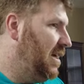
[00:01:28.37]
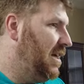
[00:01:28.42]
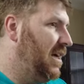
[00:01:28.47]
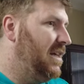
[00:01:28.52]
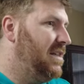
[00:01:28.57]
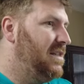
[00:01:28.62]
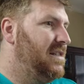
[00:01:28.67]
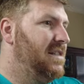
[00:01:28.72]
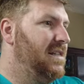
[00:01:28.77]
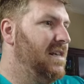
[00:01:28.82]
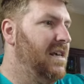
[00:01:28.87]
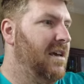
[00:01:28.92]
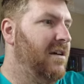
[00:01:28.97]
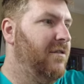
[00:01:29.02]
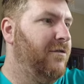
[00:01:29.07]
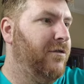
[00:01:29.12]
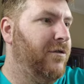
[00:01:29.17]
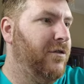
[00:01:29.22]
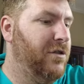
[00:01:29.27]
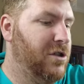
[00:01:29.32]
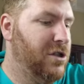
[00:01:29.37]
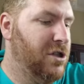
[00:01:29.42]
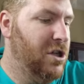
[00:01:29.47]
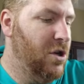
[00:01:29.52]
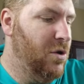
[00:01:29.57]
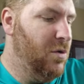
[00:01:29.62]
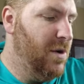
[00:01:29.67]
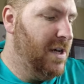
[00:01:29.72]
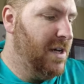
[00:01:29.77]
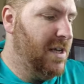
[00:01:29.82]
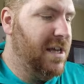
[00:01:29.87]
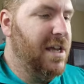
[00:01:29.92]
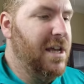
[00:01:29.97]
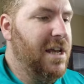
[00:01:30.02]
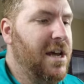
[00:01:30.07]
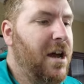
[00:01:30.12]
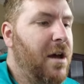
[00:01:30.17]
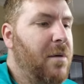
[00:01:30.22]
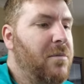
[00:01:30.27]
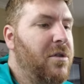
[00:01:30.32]
Let's see if Tua can
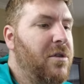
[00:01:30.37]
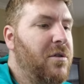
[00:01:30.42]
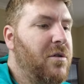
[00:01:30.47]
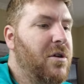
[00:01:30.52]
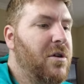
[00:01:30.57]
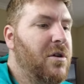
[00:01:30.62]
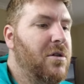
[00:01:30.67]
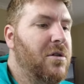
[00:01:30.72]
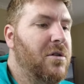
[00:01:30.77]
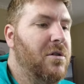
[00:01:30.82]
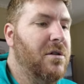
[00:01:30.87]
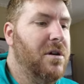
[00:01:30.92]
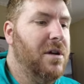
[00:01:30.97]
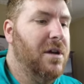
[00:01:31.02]
come through.